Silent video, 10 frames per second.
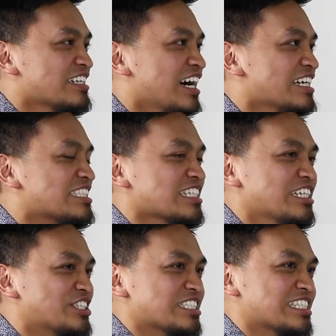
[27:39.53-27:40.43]
That's
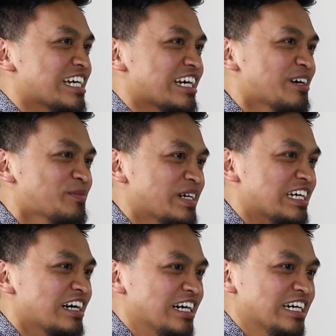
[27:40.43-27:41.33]
interesting. We oh my
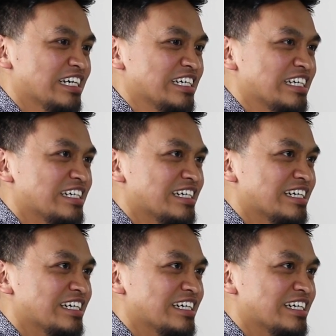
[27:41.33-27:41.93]
god.